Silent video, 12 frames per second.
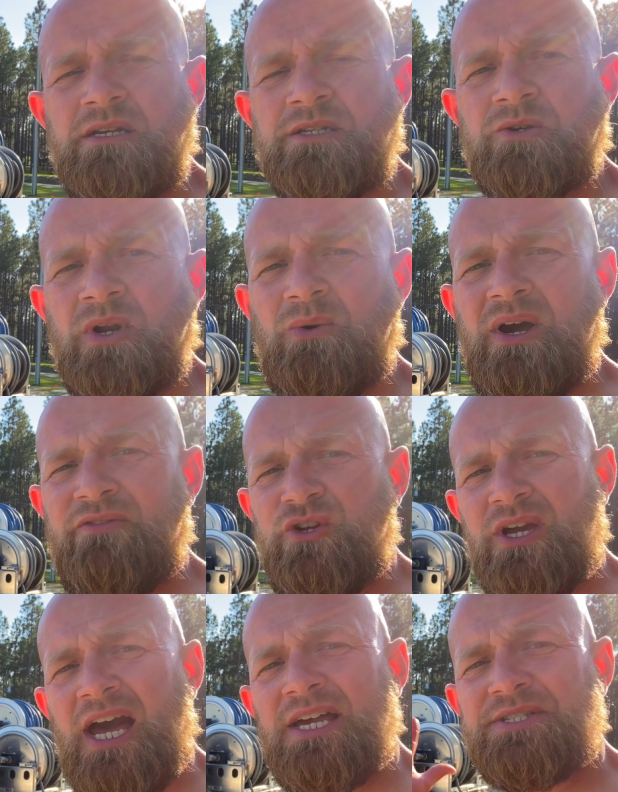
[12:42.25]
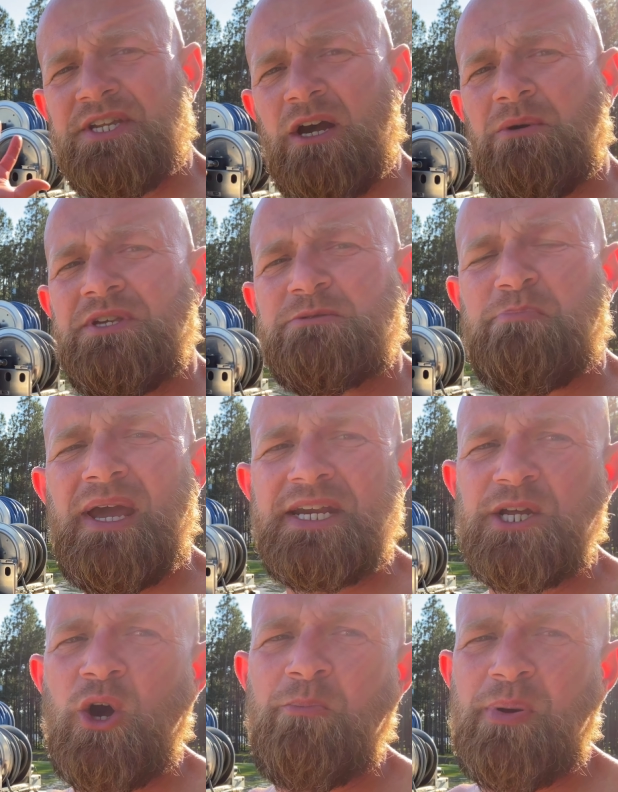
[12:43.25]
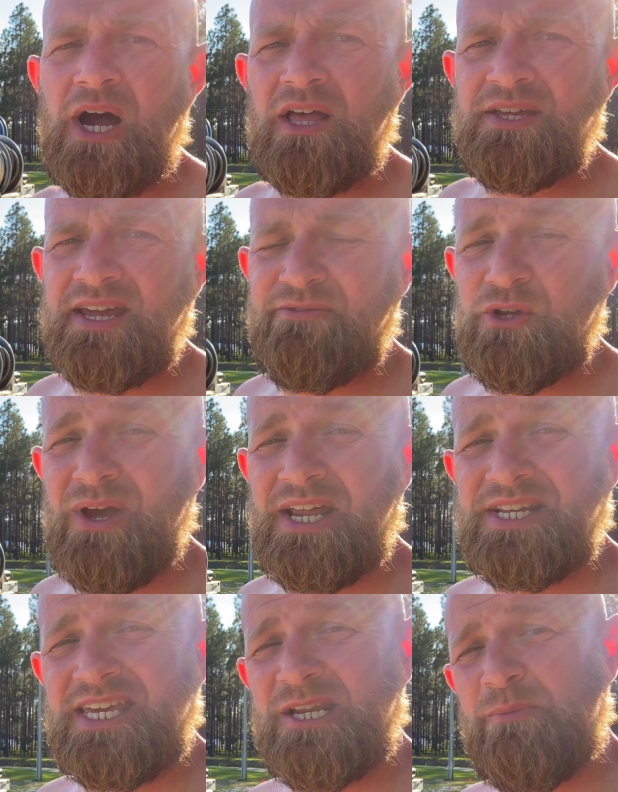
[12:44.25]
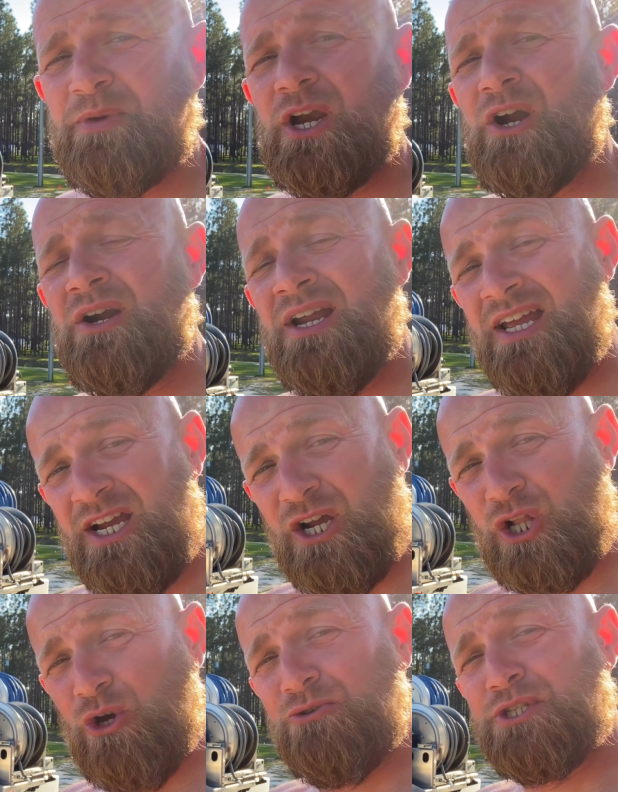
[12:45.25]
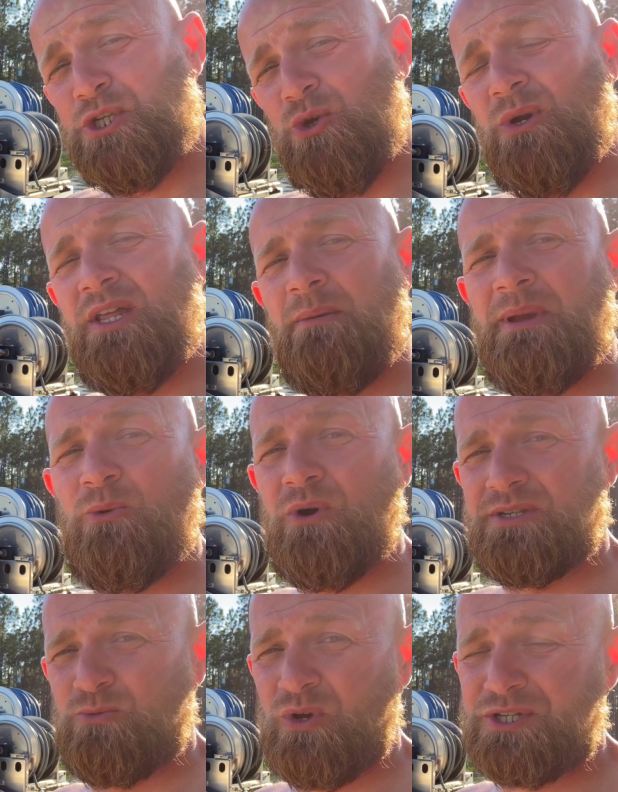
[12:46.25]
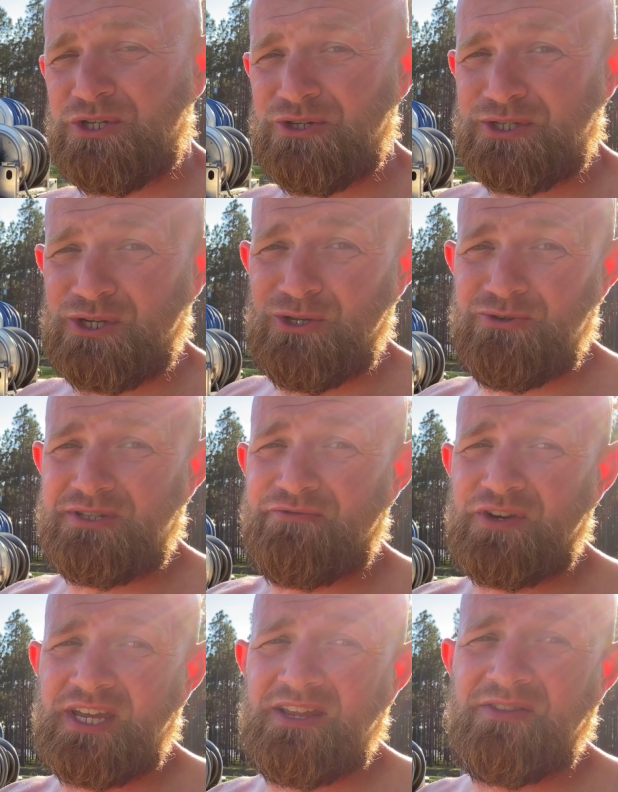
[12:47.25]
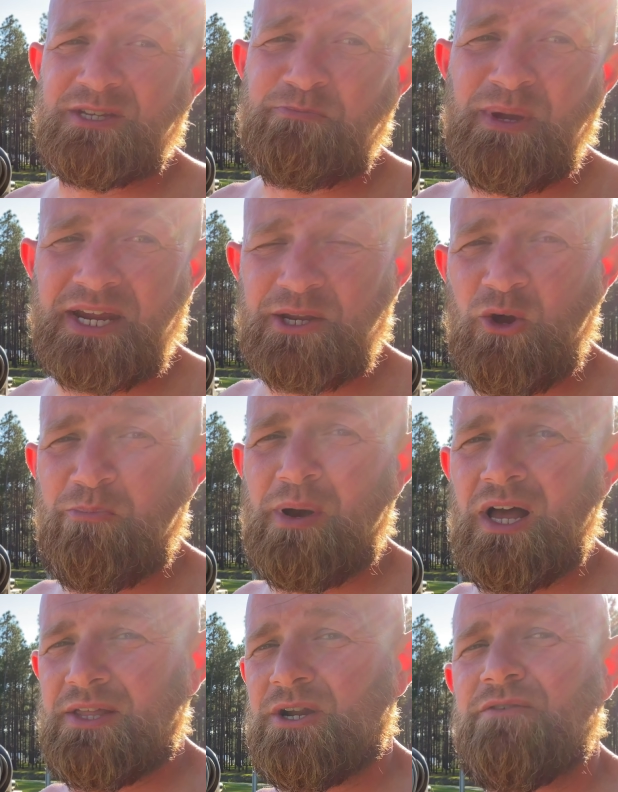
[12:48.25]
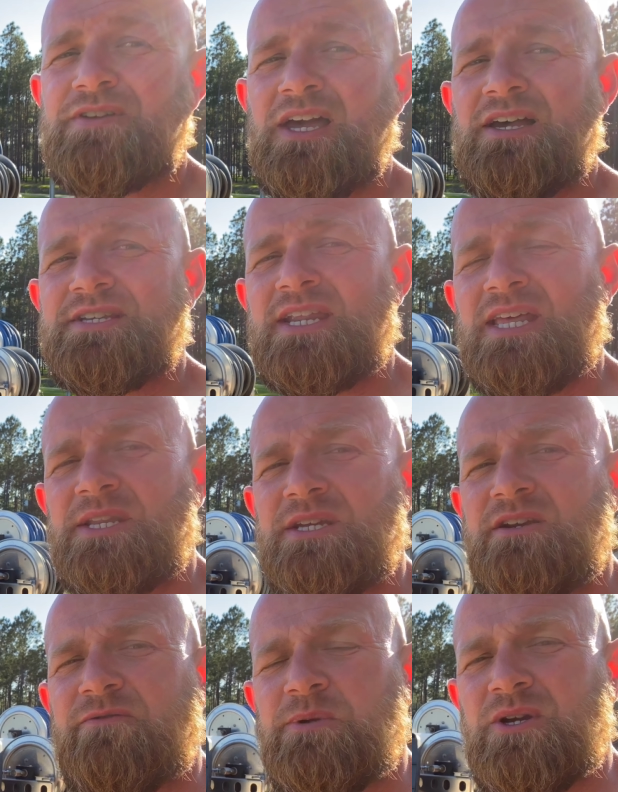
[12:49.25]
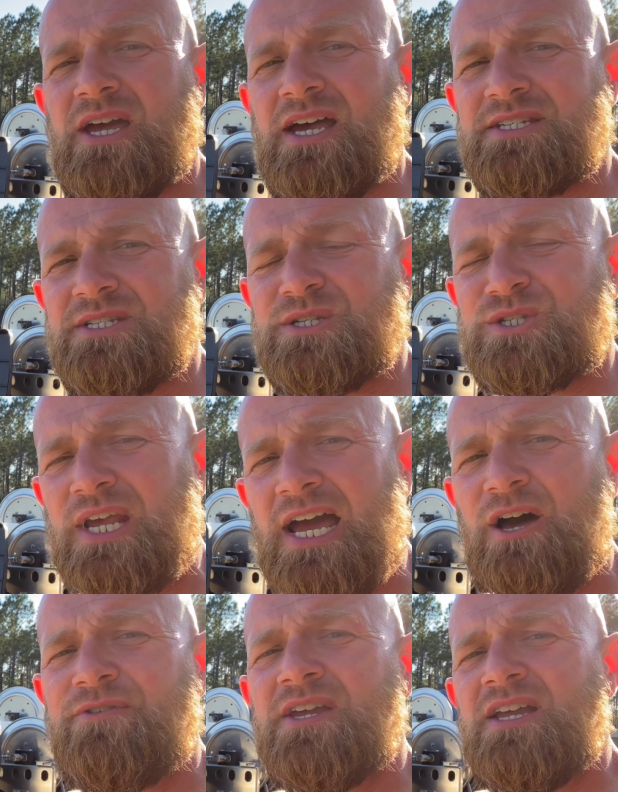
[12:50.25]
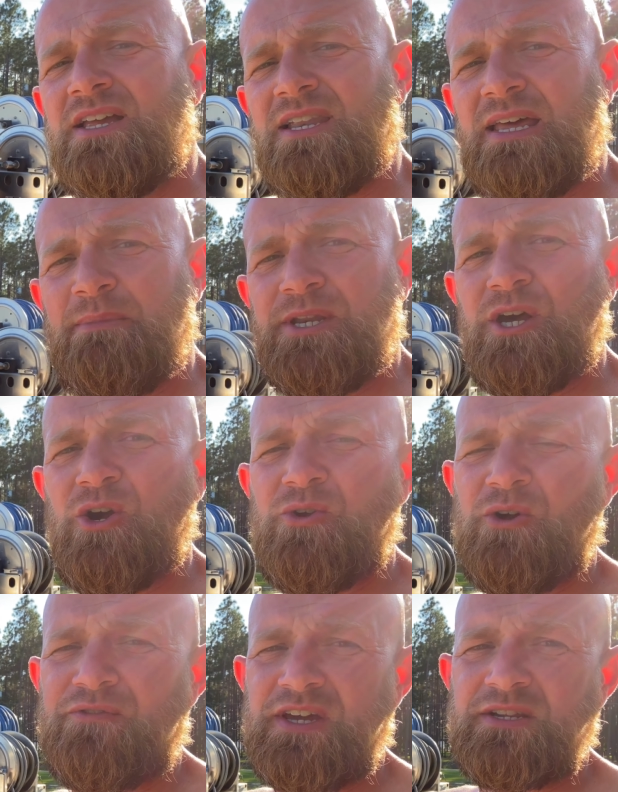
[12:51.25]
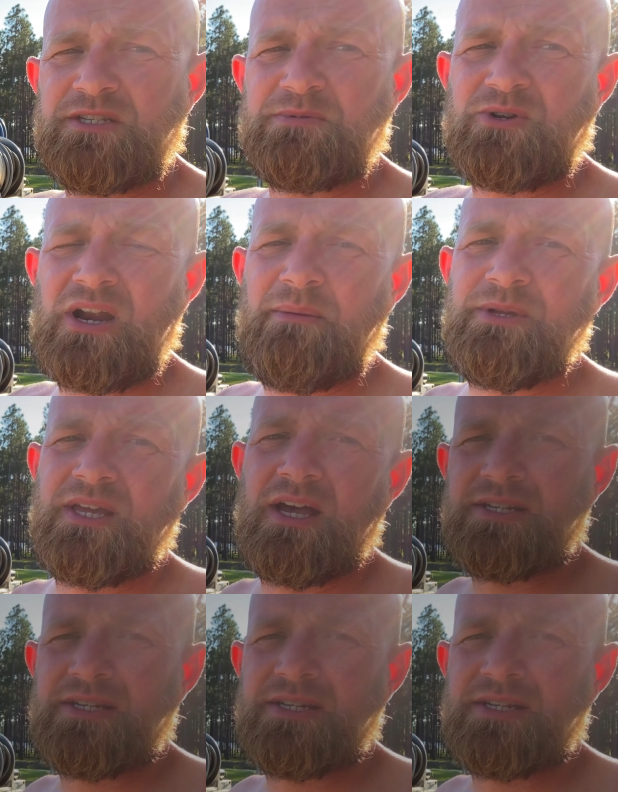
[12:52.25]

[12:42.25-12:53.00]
So anyway, have you guys dealt with this baked on pollen? Have you had to get up there close to it? I mean, what's your solution for getting this baked on pollen off, guys? I'd like to hear from you guys in the South. Let me know. Don't forget to subscribe, you guys.